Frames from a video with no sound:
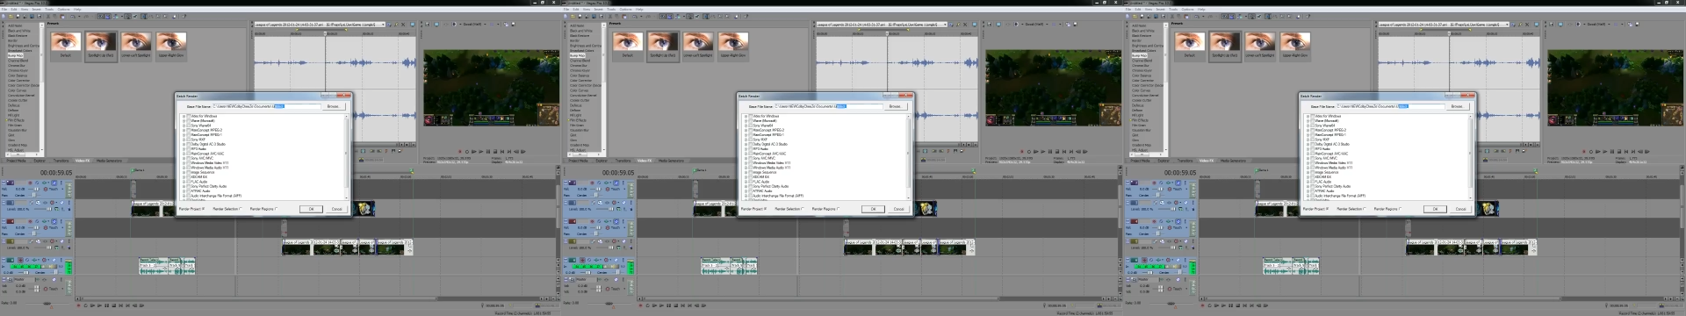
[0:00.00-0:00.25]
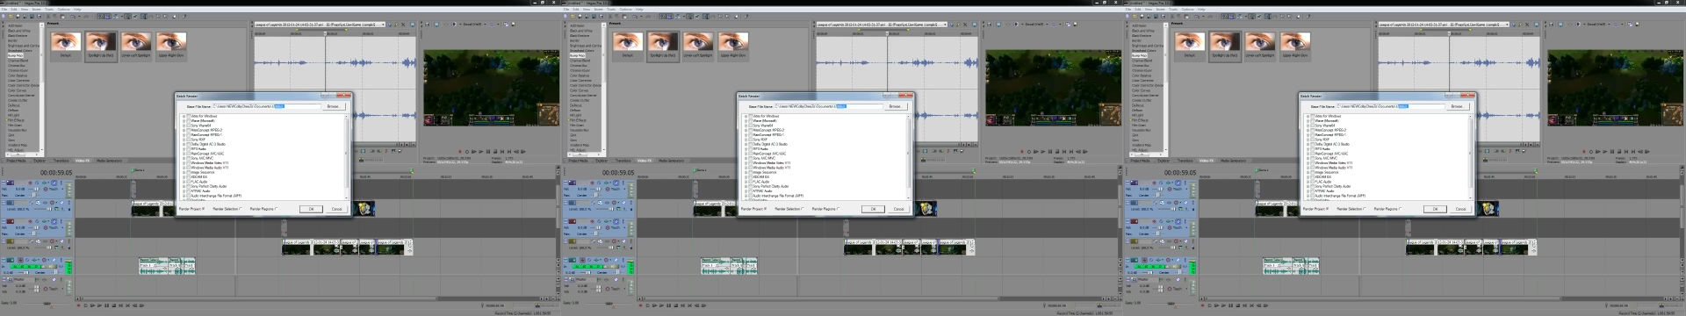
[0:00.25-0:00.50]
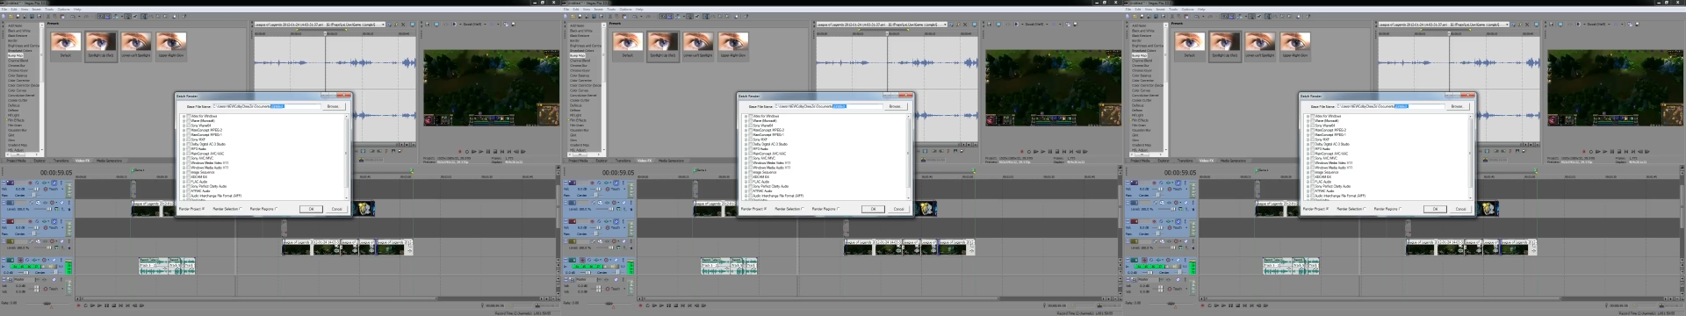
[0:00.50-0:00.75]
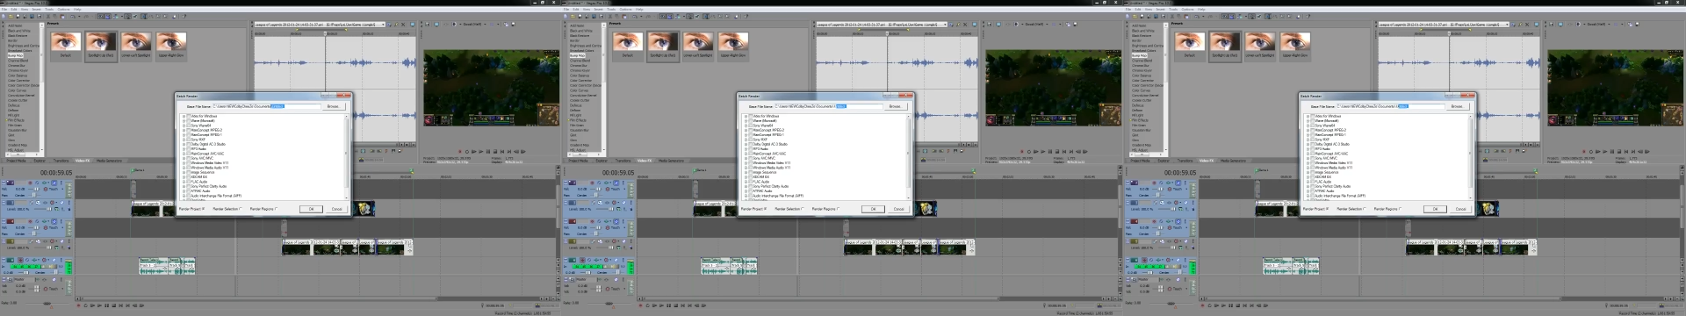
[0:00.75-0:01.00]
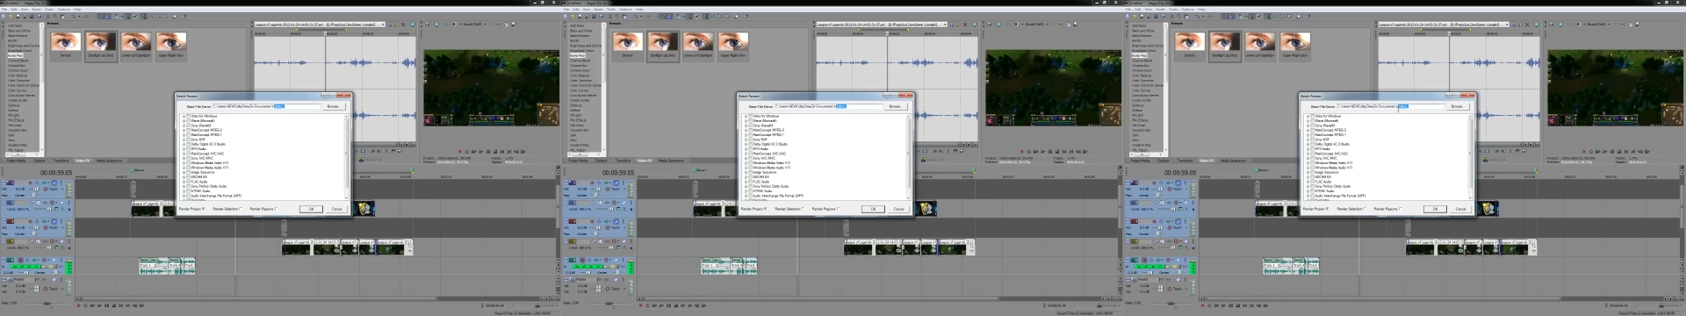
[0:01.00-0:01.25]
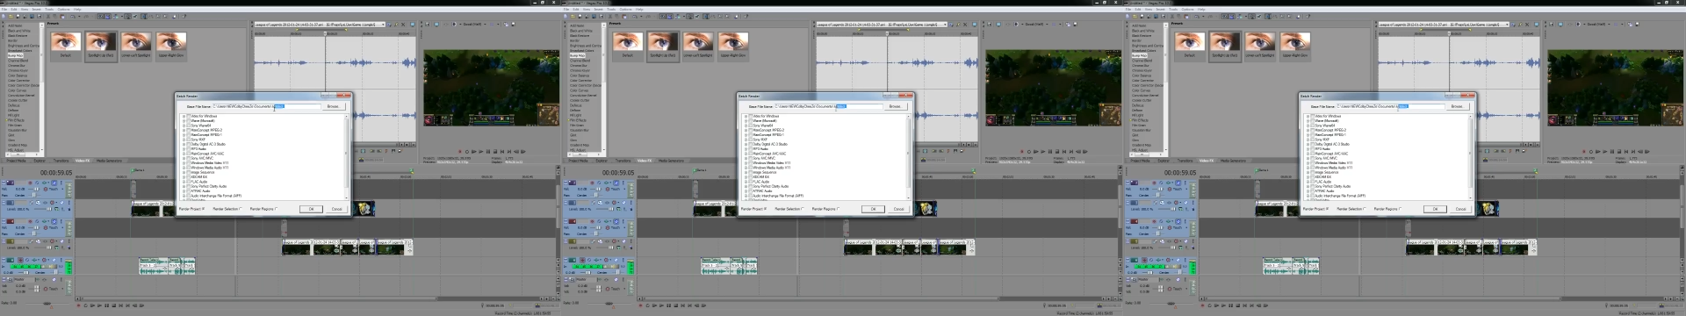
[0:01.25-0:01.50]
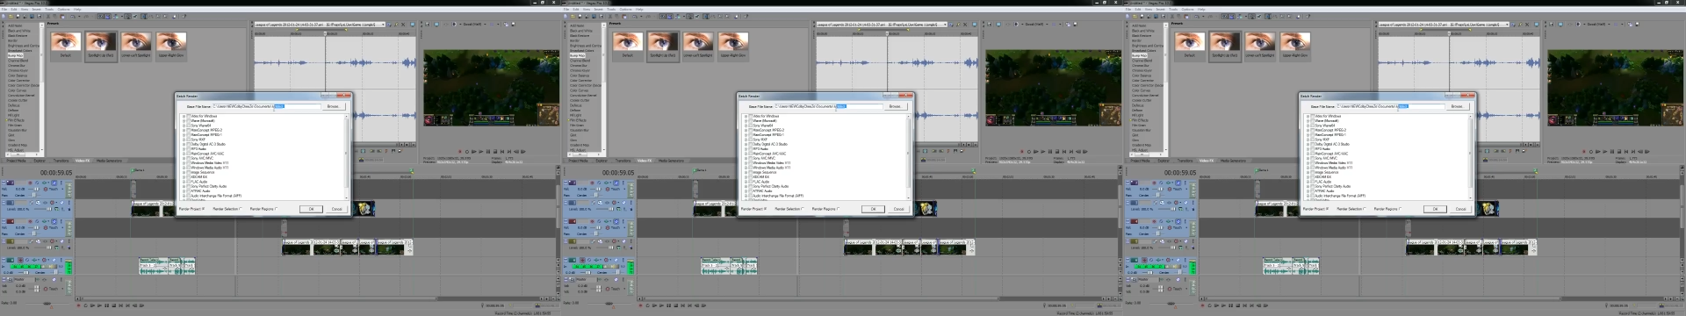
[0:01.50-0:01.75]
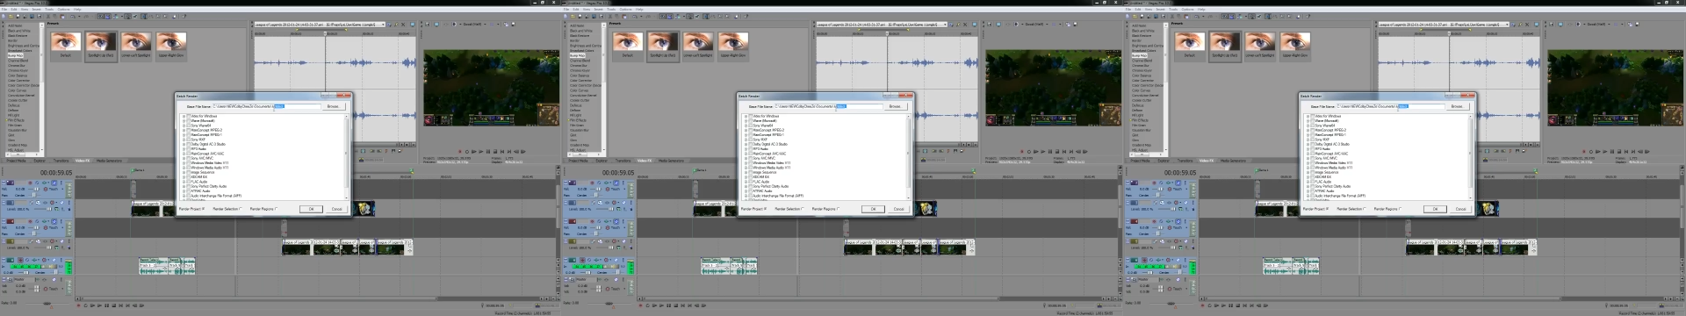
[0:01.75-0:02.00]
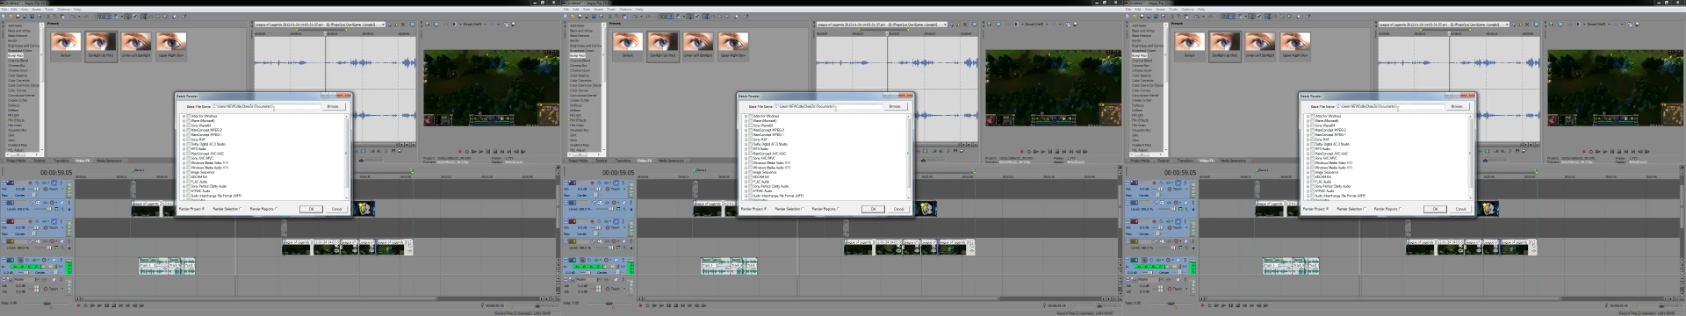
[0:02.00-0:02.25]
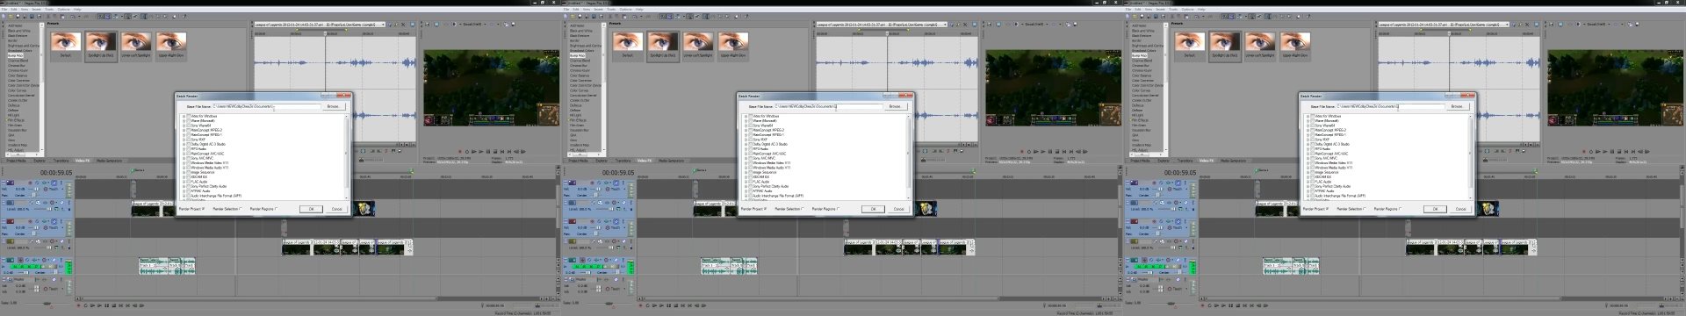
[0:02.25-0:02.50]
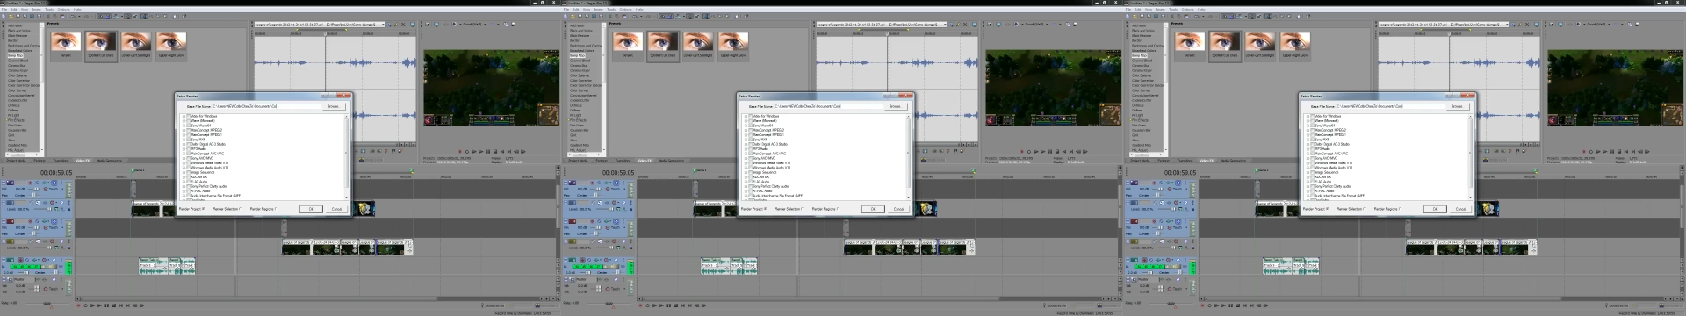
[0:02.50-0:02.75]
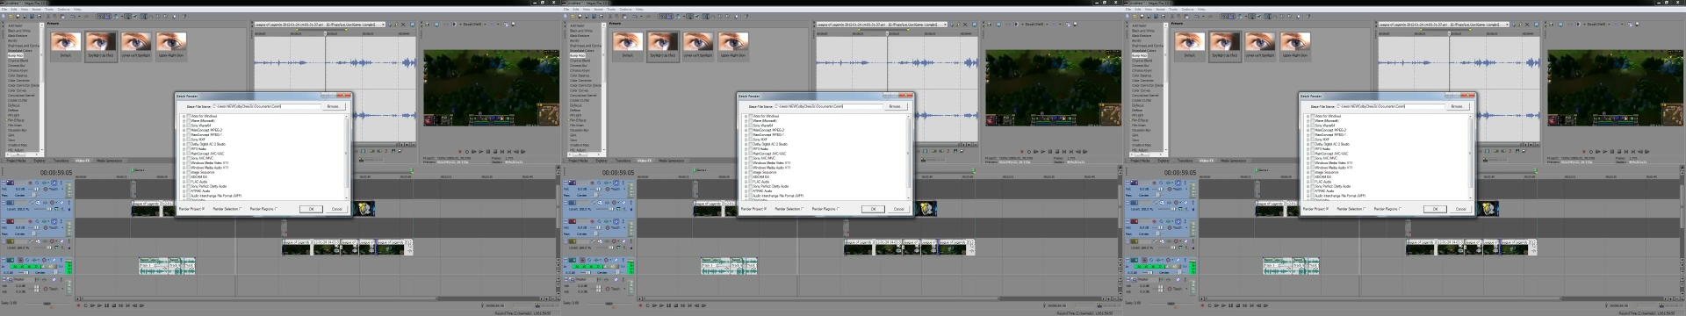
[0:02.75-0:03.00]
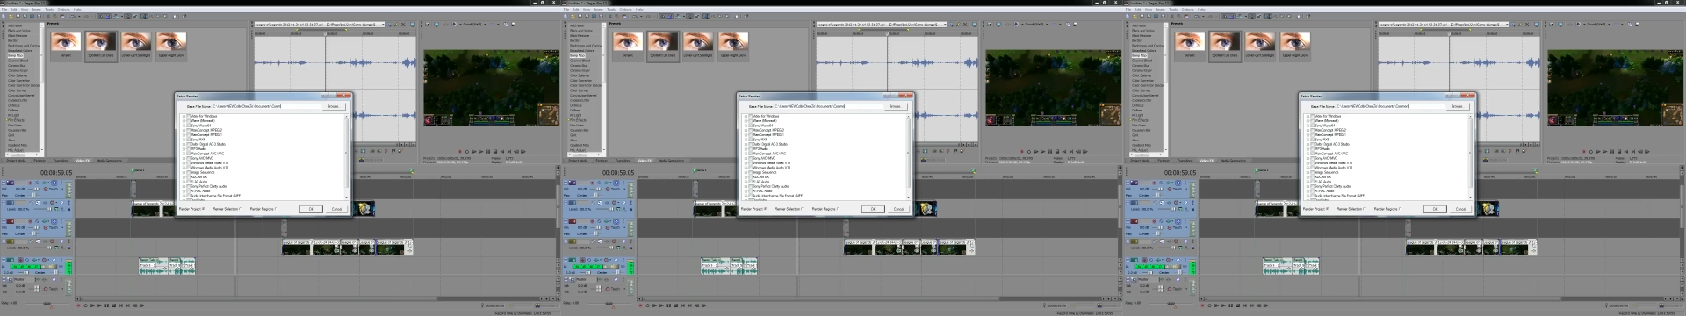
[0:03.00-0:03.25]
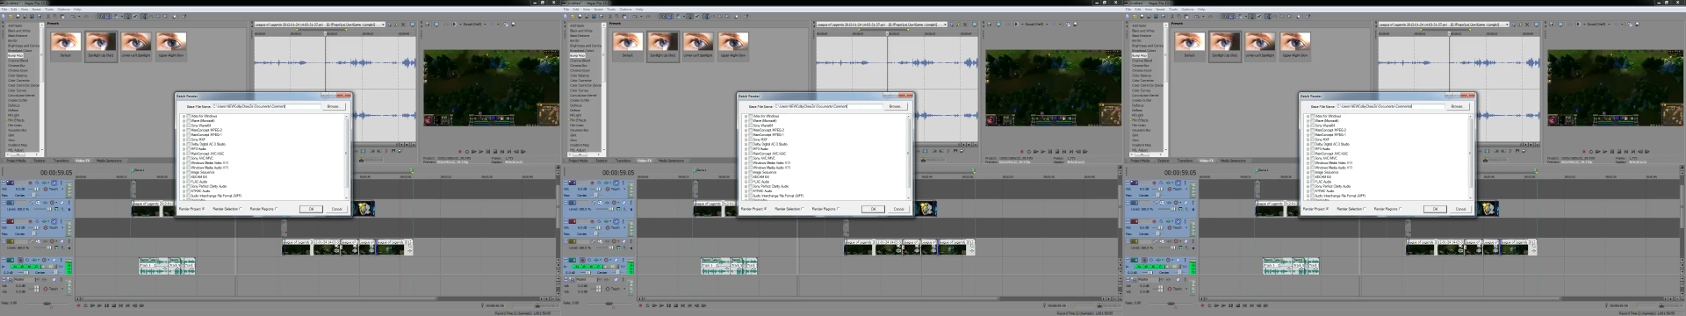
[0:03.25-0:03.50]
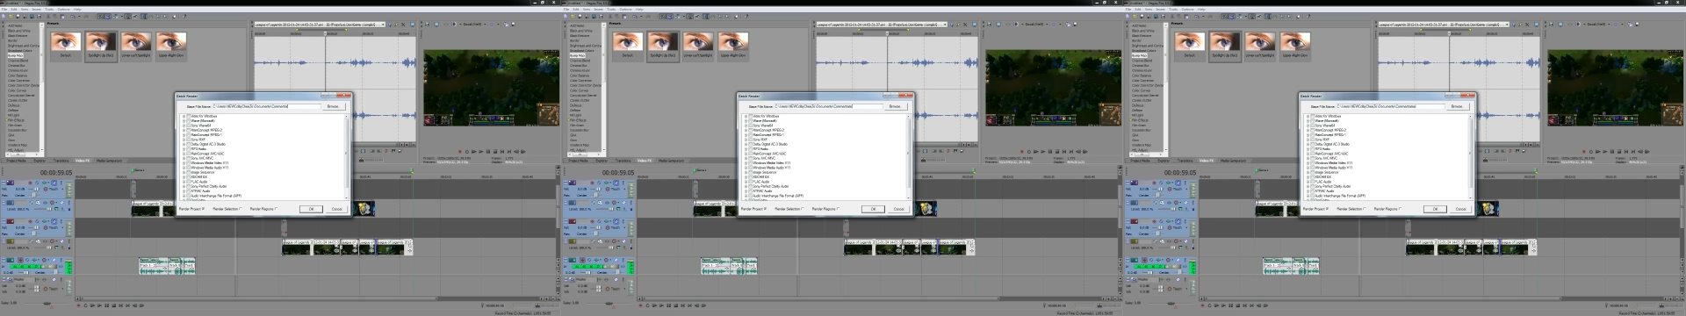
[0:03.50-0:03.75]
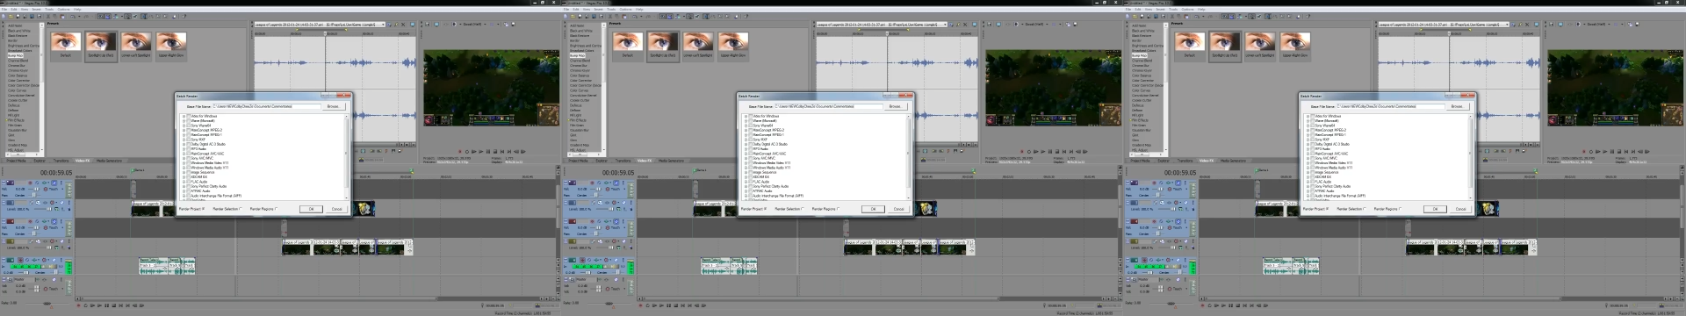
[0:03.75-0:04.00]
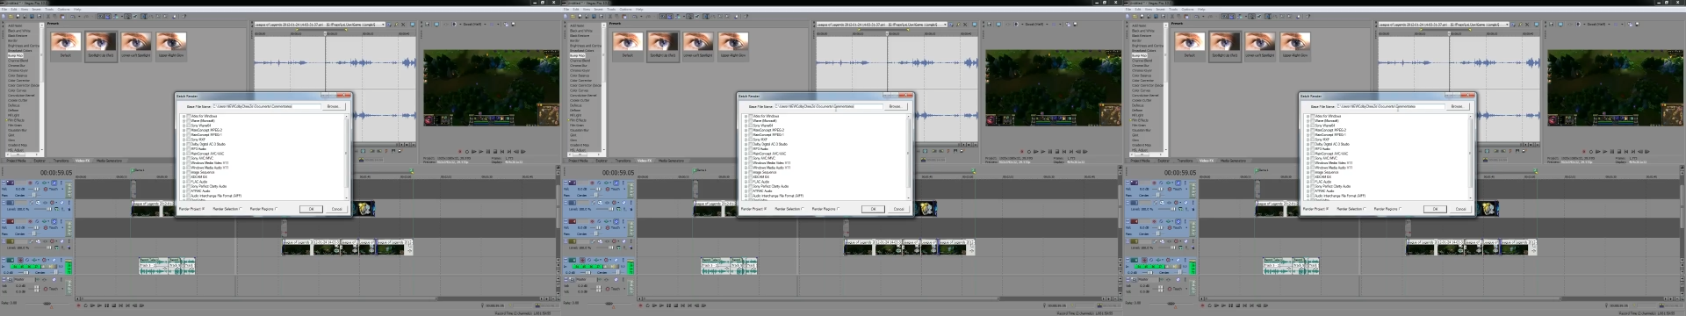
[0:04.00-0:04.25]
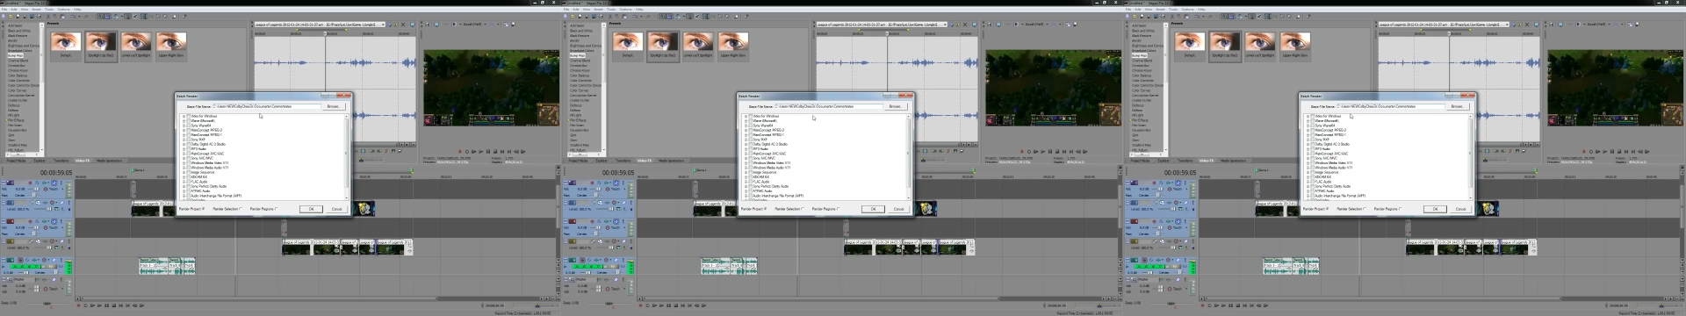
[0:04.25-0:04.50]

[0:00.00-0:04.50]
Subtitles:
(no speaker visible)